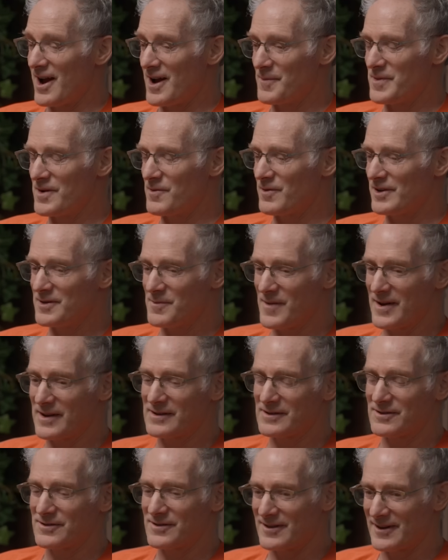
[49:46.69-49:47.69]
you're happy when you
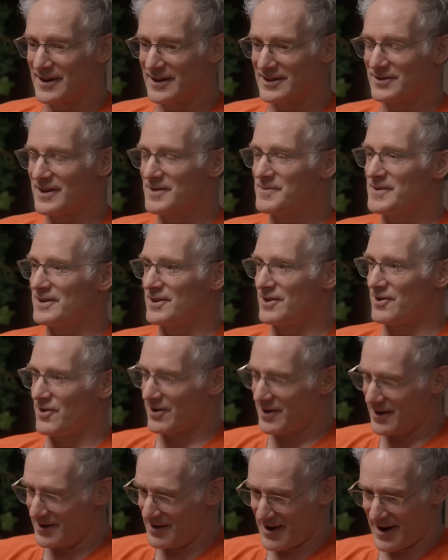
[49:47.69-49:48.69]
make it through the next 20 minutes. You
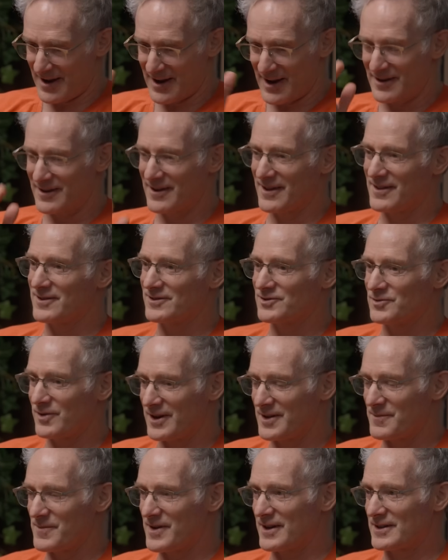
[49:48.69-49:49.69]
go, okay, I got another
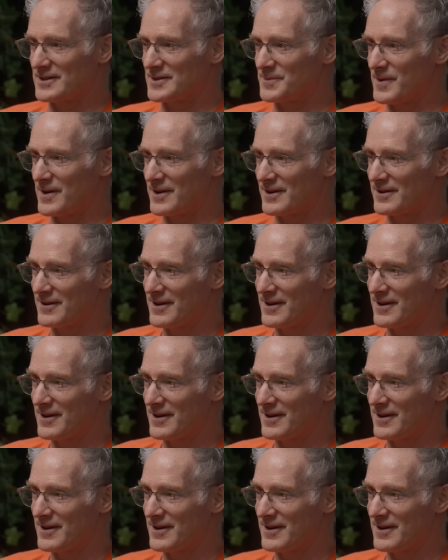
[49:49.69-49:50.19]
20 minutes.